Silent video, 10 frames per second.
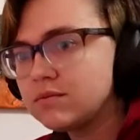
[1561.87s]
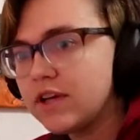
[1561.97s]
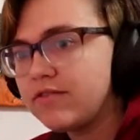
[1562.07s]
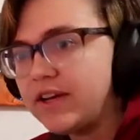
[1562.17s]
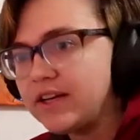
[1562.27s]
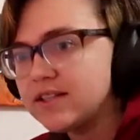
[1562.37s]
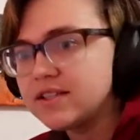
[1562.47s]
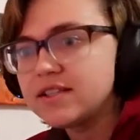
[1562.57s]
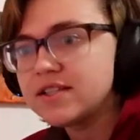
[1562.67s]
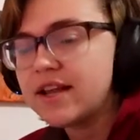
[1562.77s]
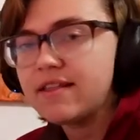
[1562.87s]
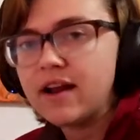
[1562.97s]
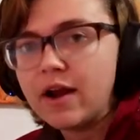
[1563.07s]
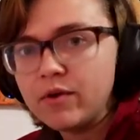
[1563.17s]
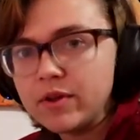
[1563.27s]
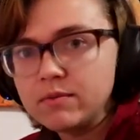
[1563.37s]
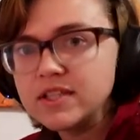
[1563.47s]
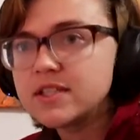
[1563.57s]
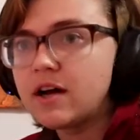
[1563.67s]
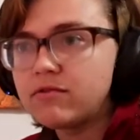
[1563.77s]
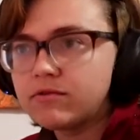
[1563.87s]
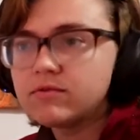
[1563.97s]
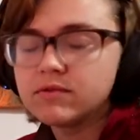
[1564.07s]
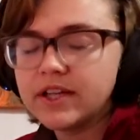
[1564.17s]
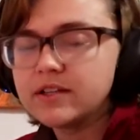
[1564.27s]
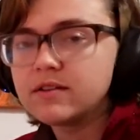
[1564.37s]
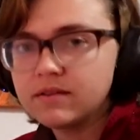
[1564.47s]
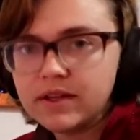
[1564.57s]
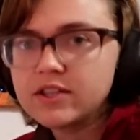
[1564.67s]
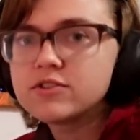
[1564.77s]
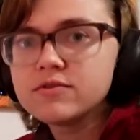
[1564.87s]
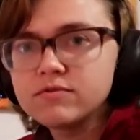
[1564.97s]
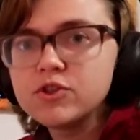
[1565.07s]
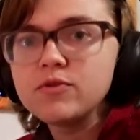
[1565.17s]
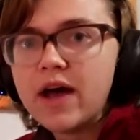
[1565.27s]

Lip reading: if he needs us to stay the night with him and stuff, let's do